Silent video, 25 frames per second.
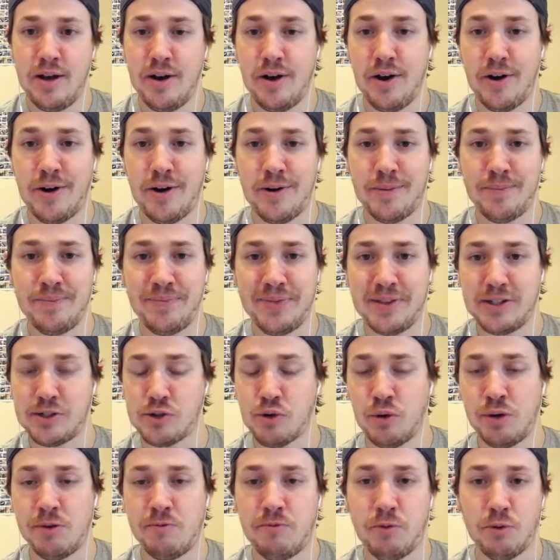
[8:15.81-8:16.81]
In
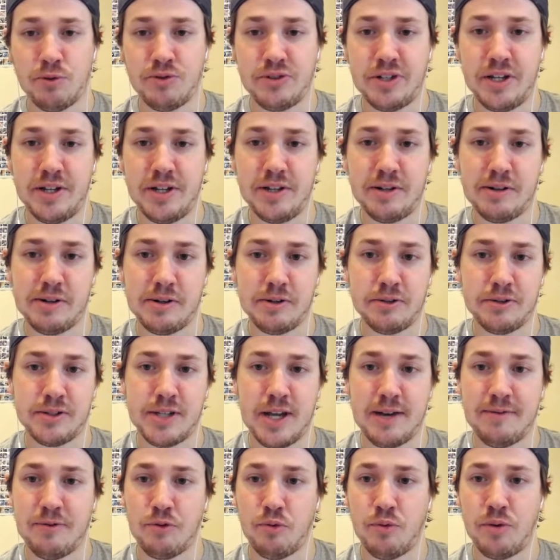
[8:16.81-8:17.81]
2014, hitters
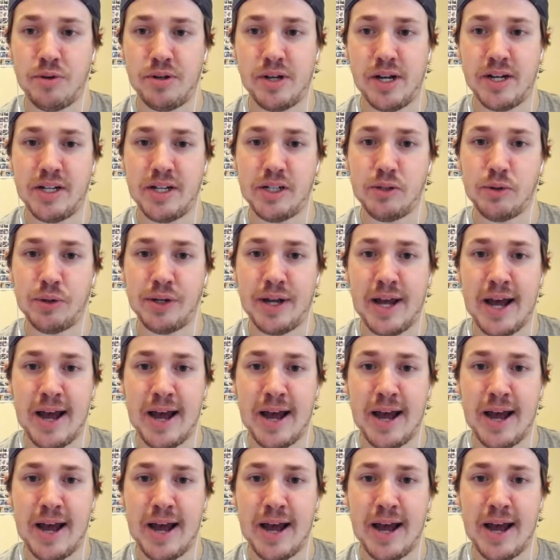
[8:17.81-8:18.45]
have a 191